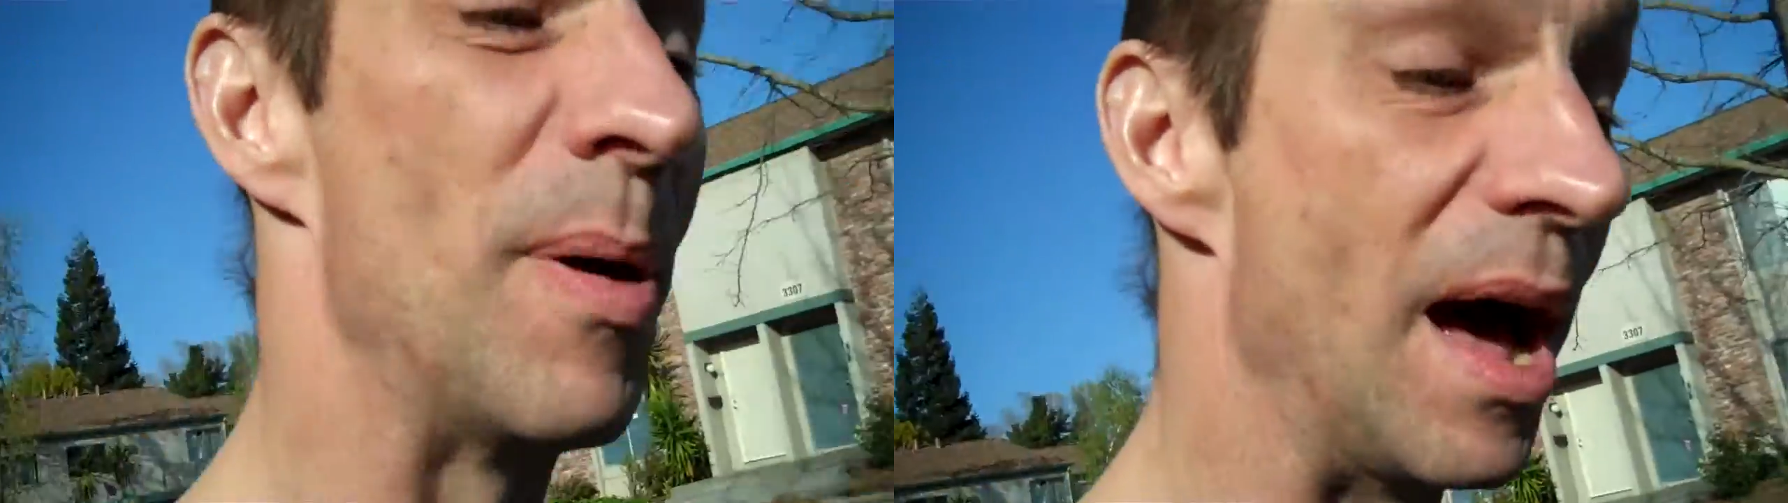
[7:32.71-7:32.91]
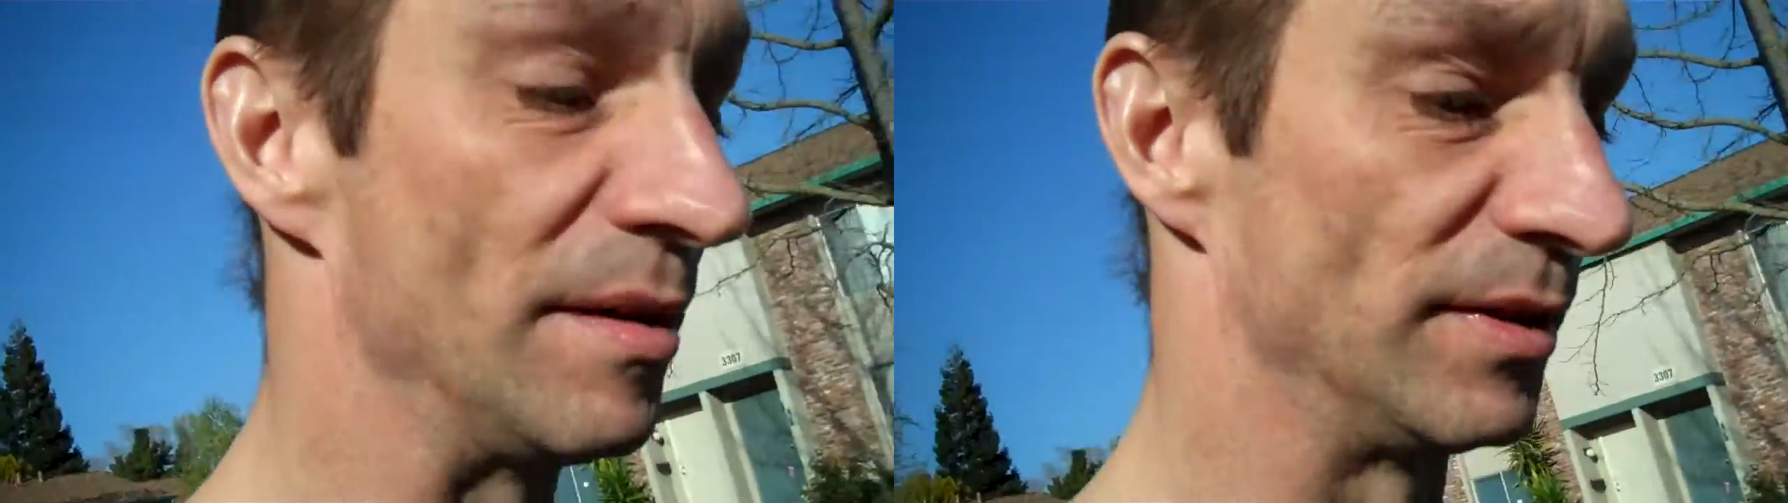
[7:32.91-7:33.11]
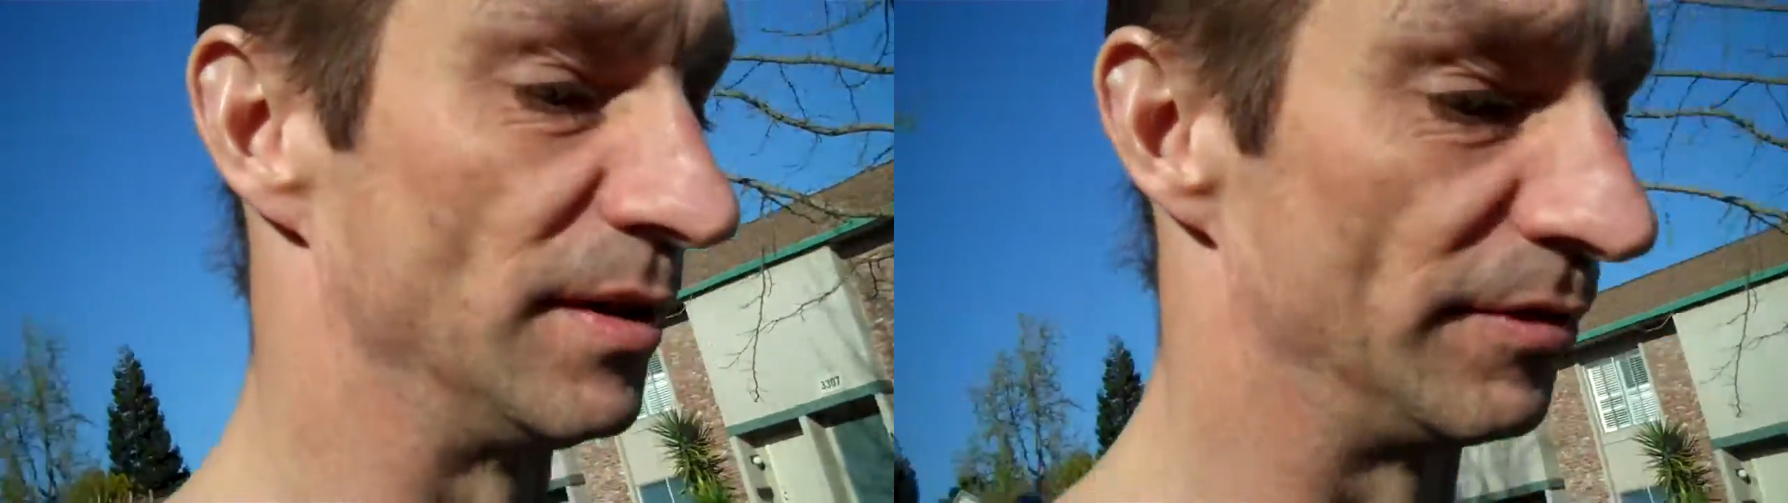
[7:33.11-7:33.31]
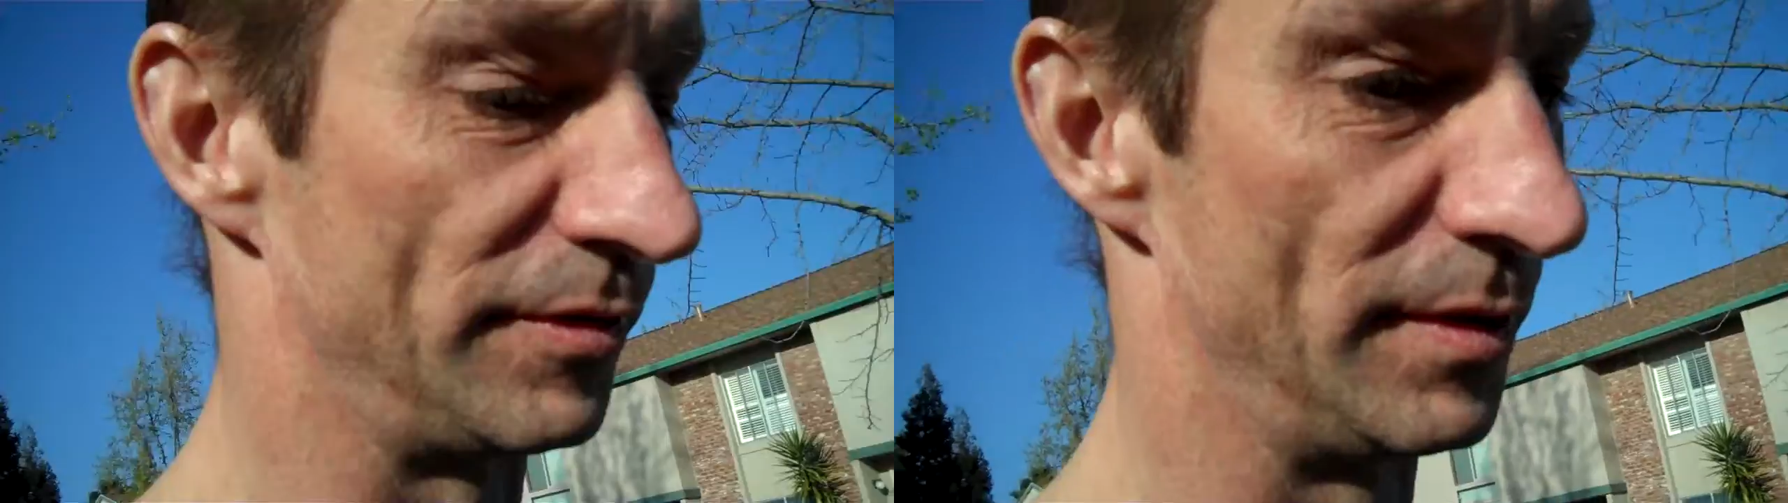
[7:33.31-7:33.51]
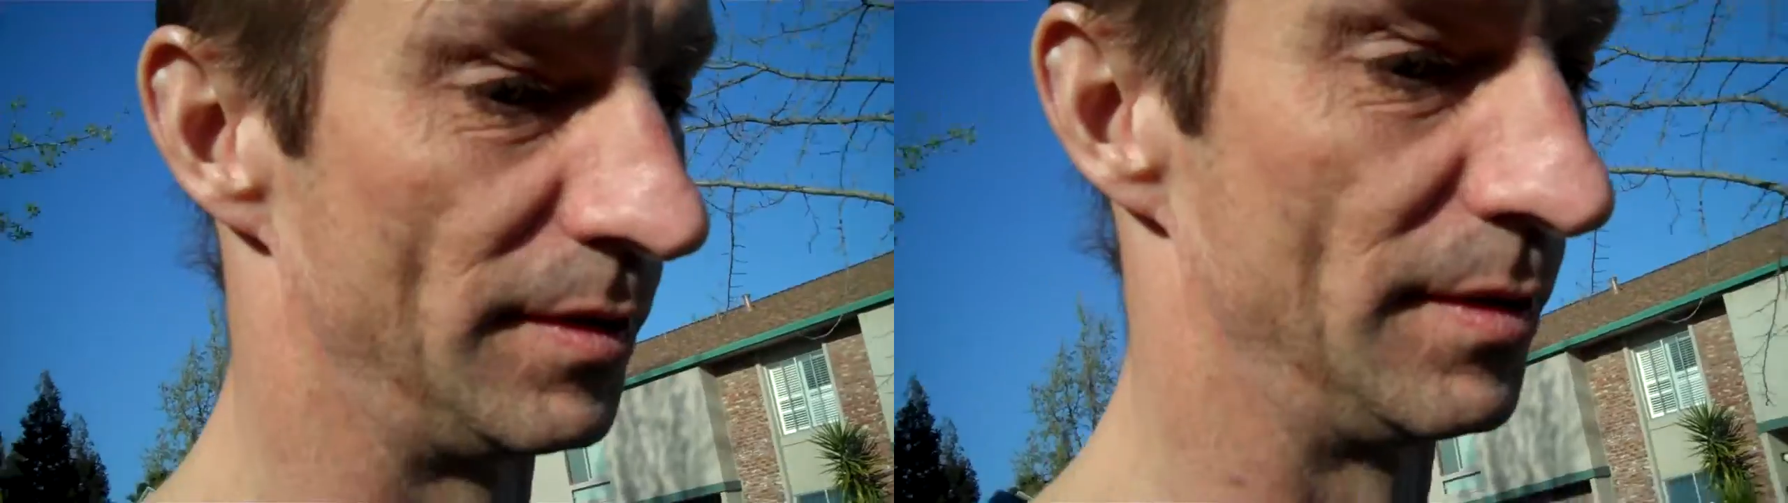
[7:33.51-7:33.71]

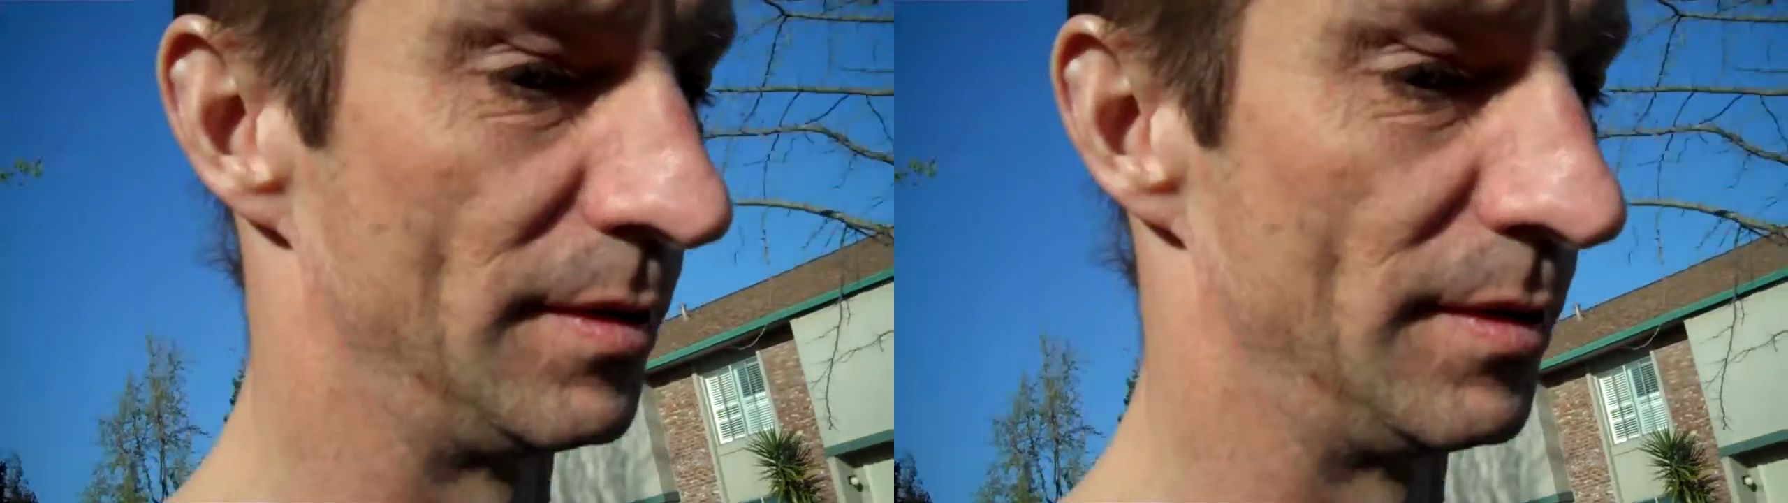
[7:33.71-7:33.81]
positive.